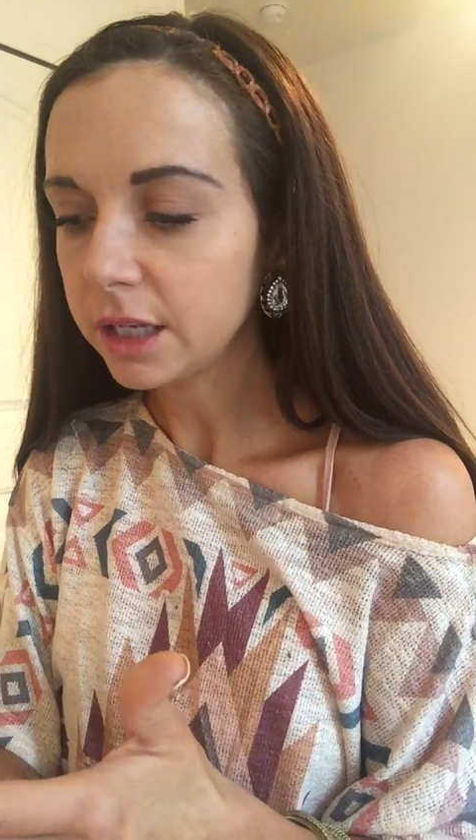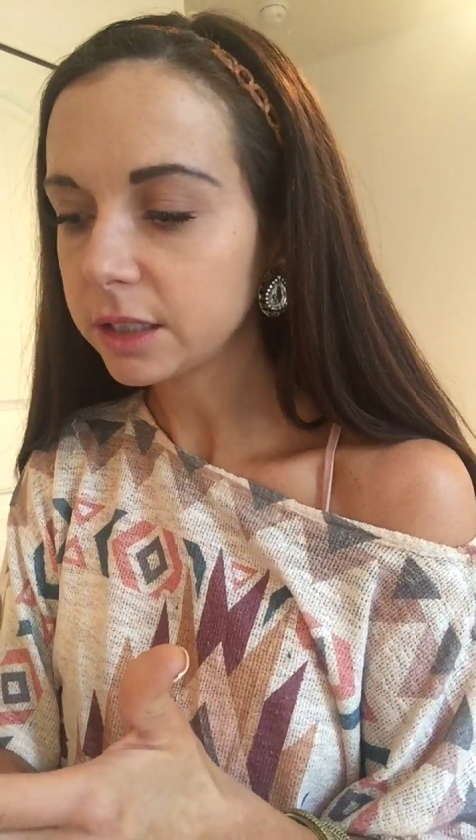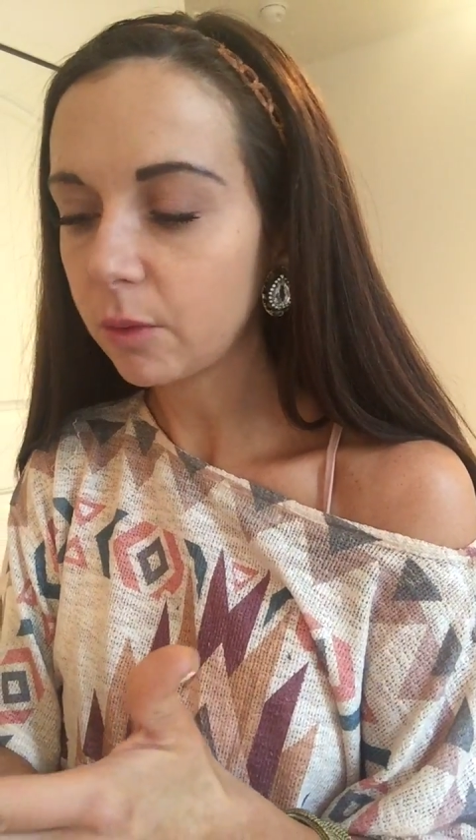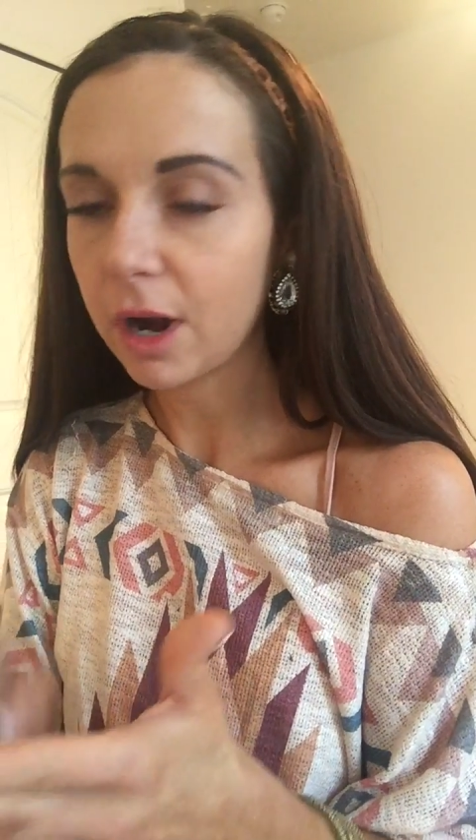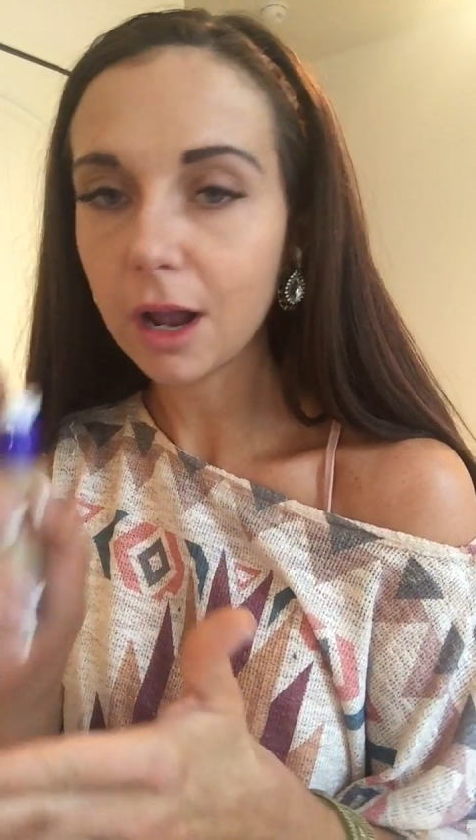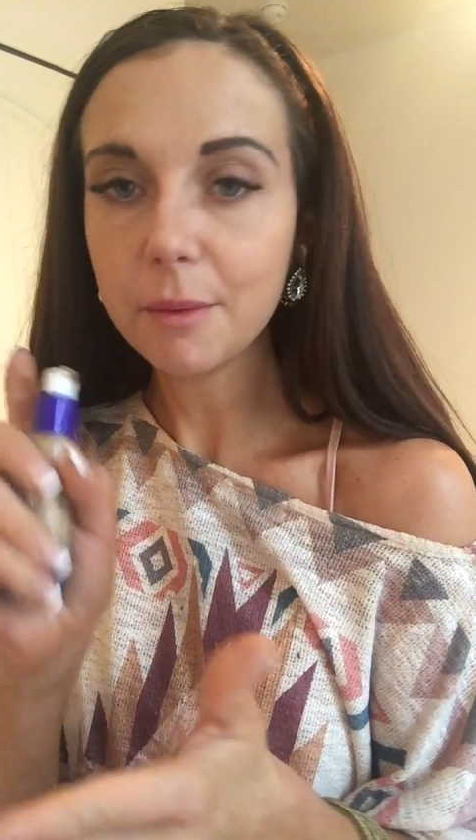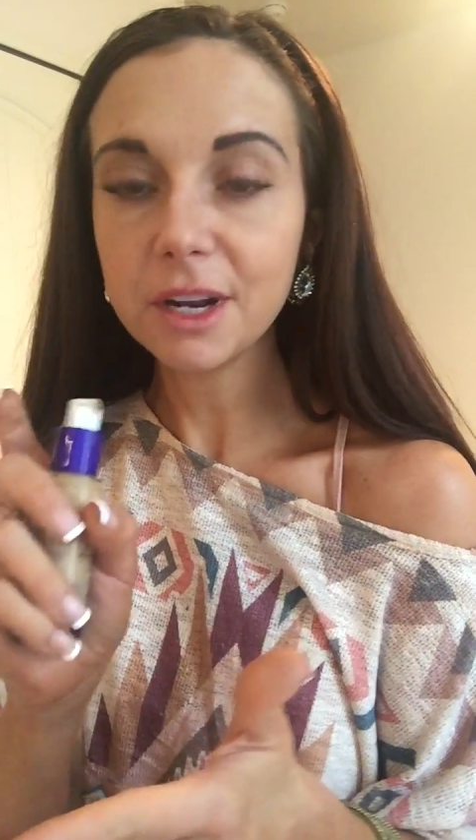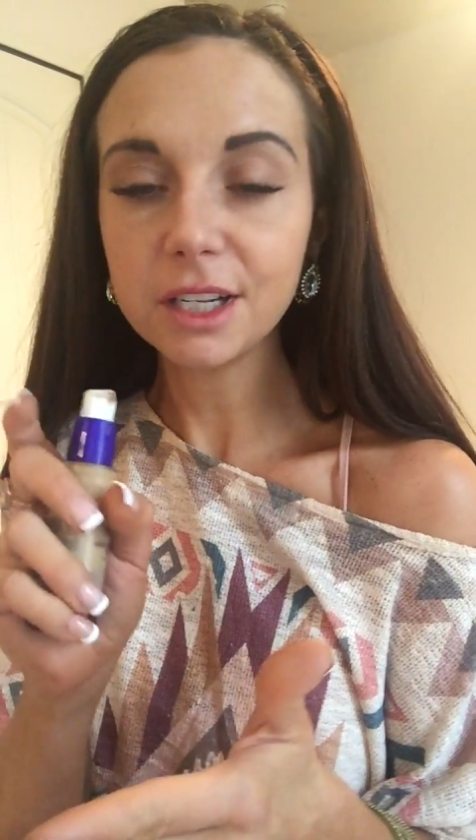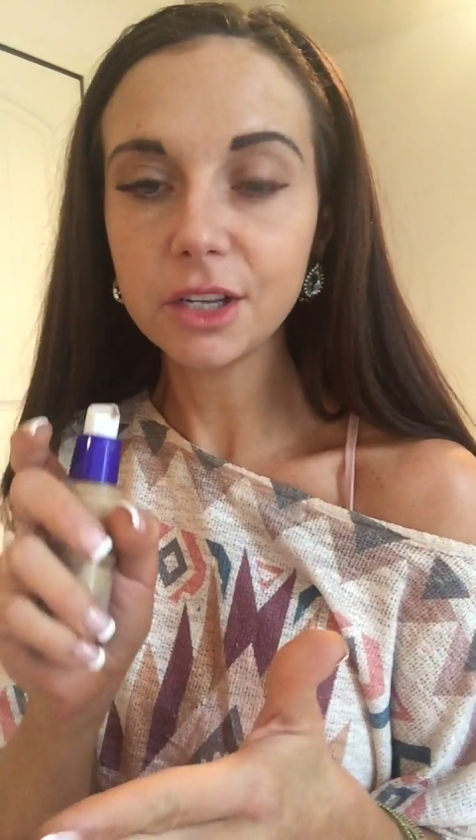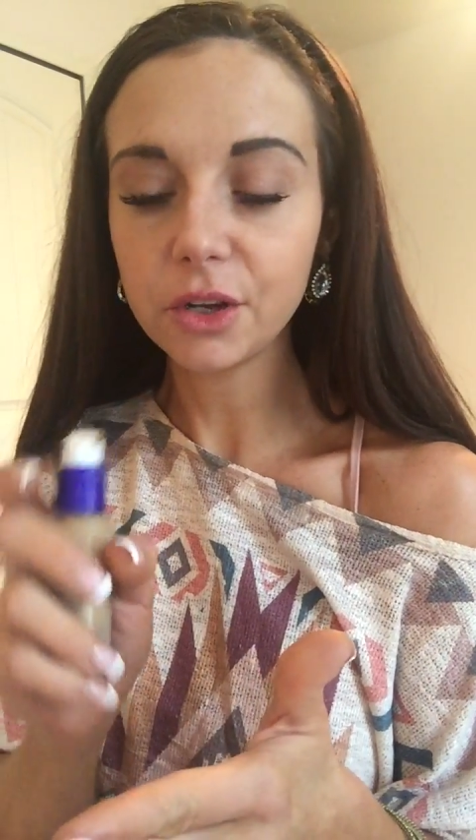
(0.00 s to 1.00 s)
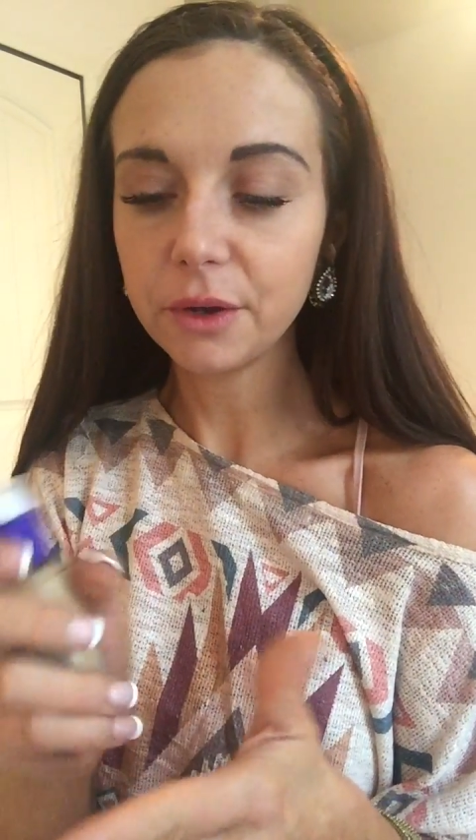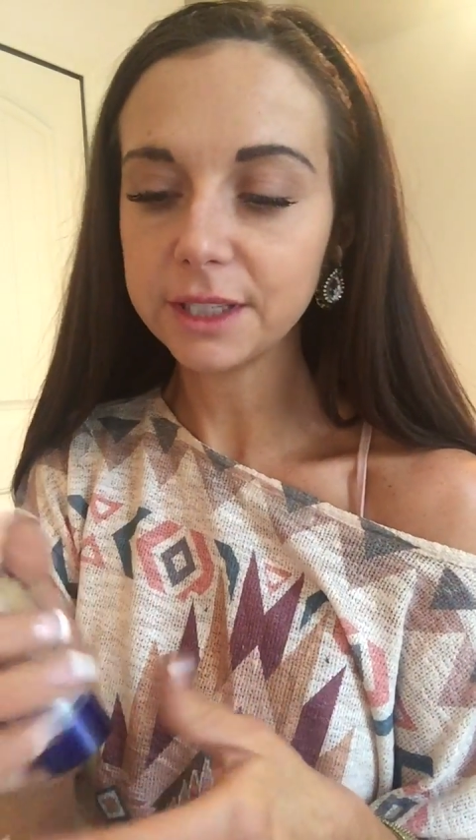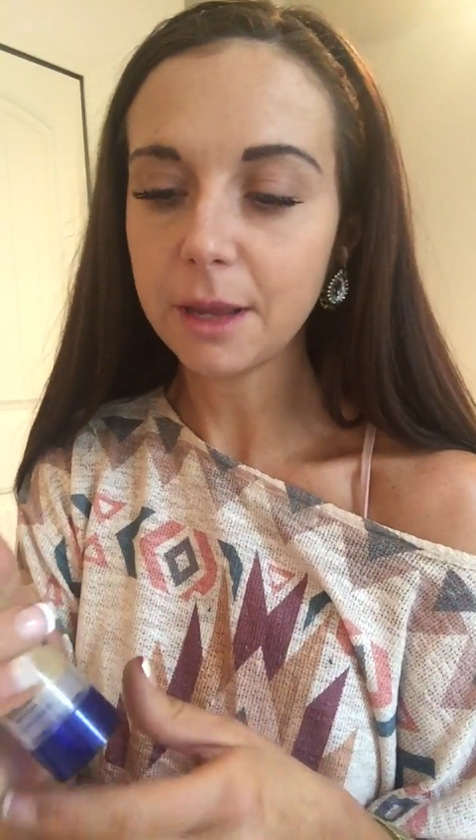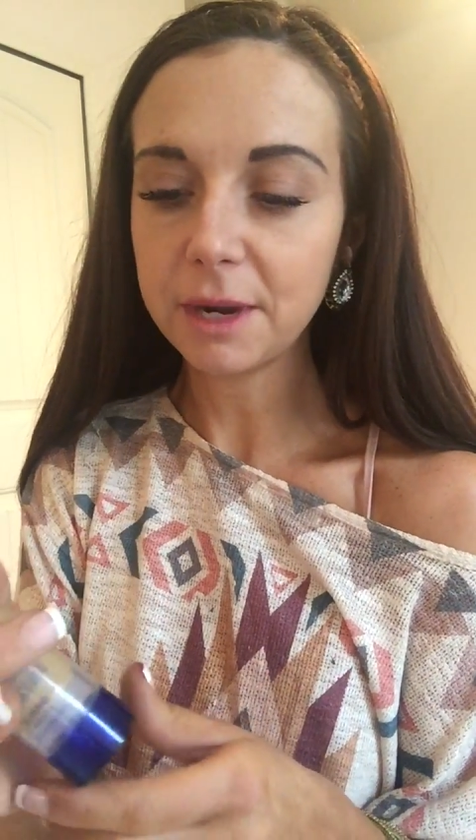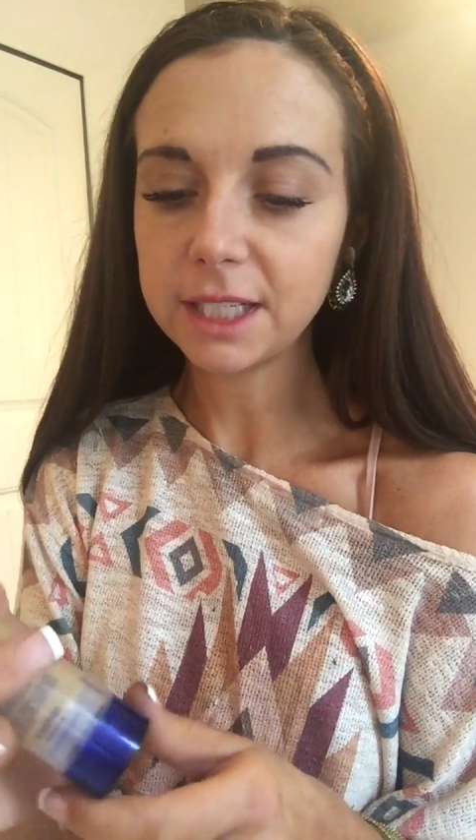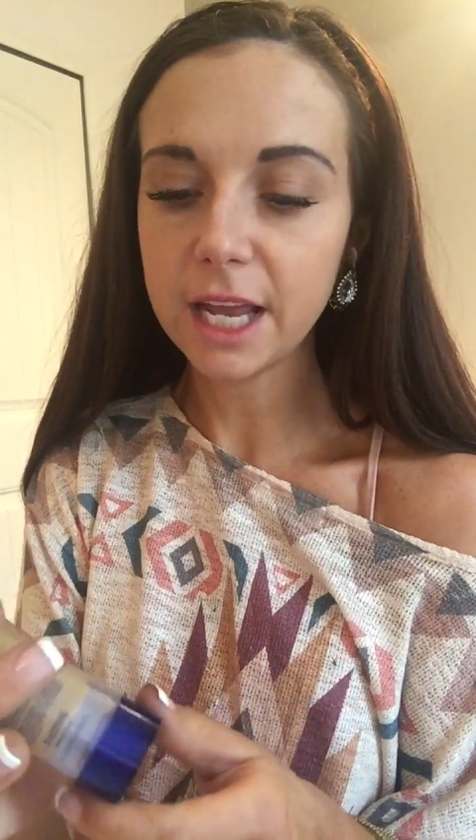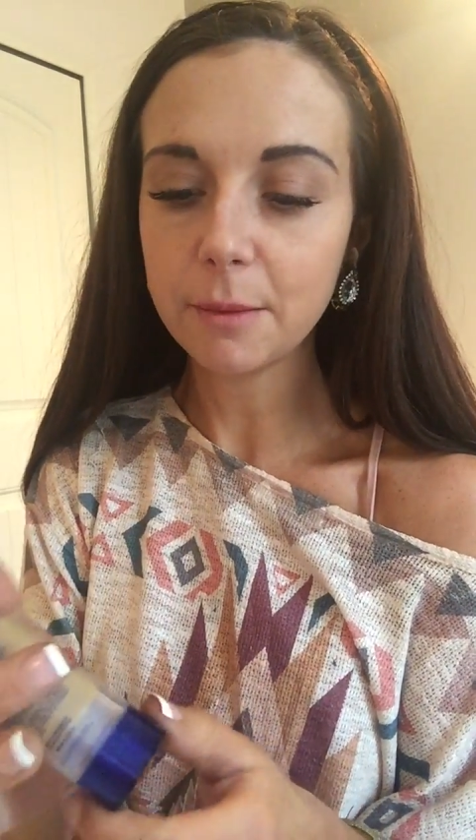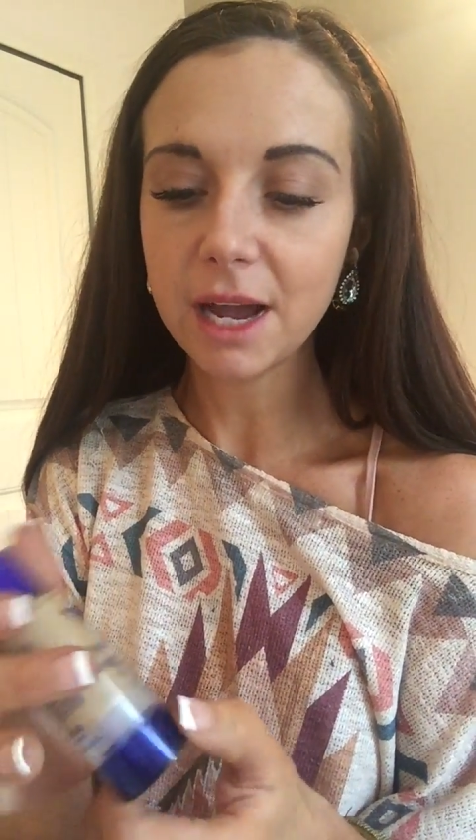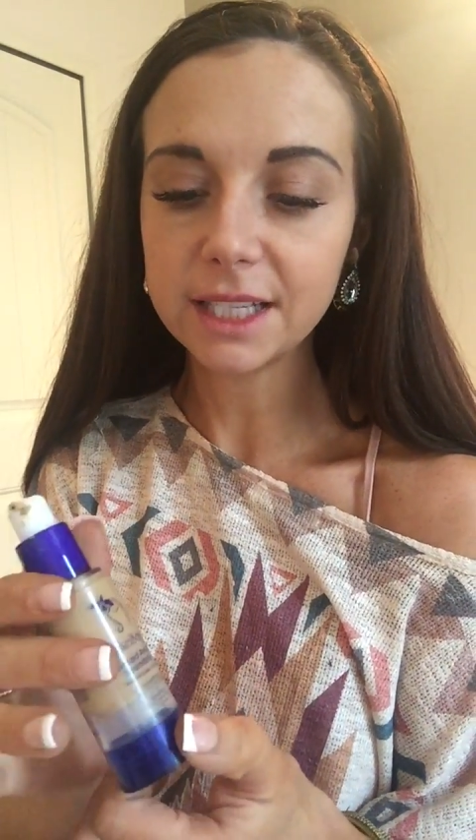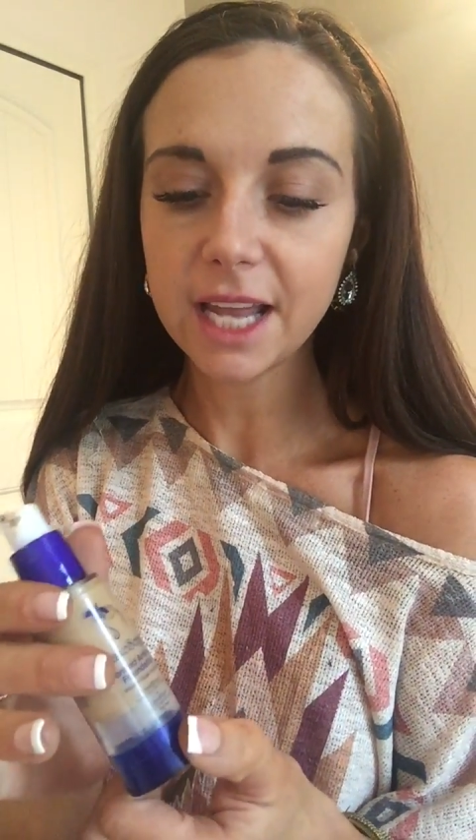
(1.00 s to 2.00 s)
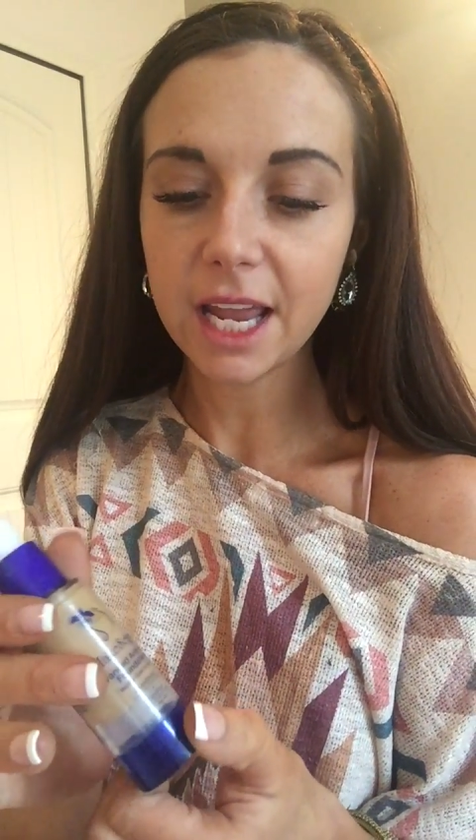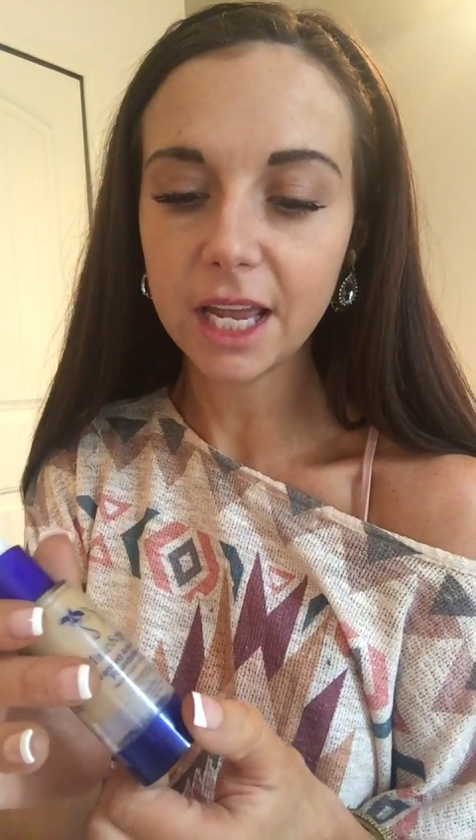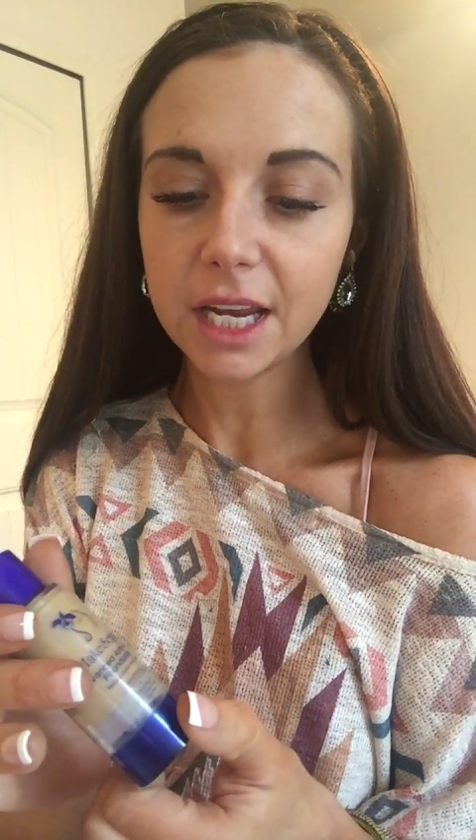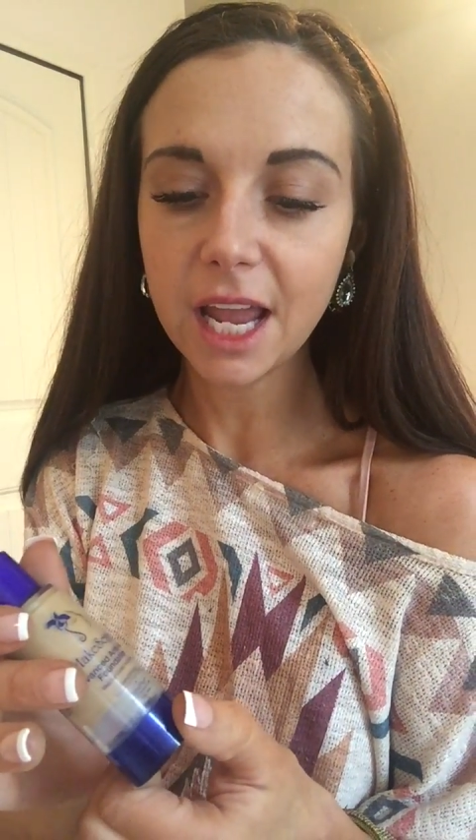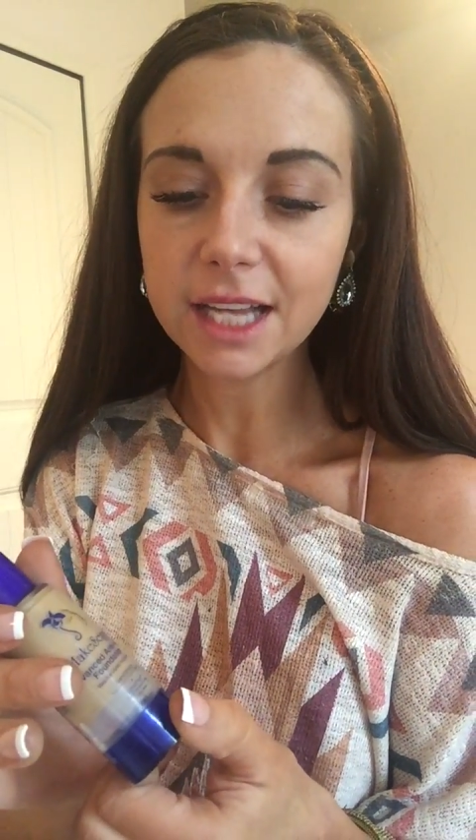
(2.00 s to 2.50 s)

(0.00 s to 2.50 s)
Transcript: So what I'm going to do is I'm going to take my Tan